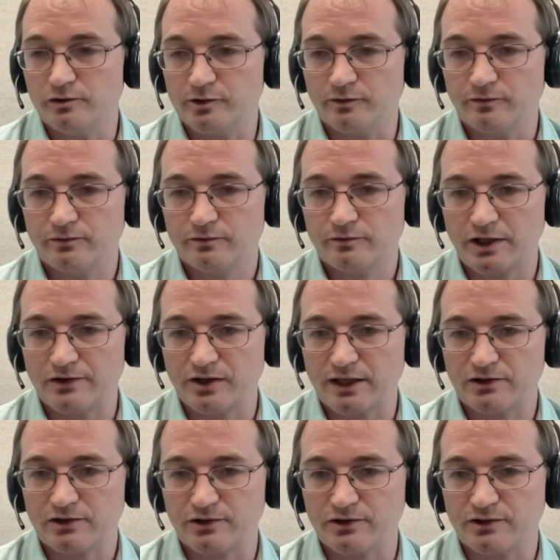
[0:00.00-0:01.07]
transactions
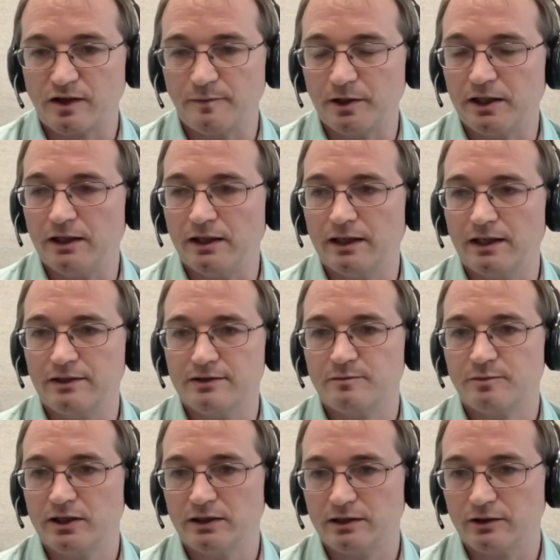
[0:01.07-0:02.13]
coming in against
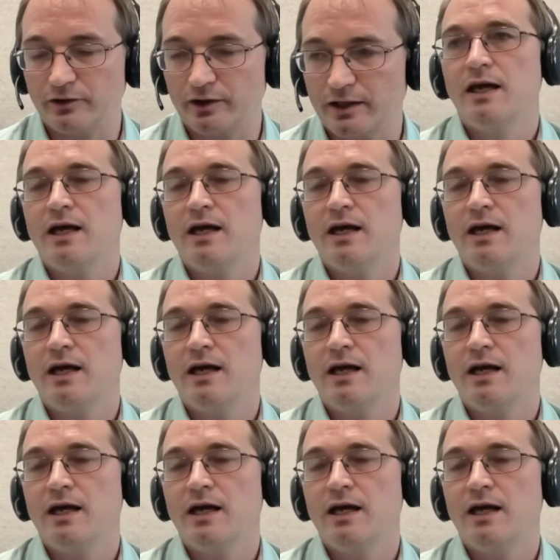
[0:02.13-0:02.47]
particular accounts.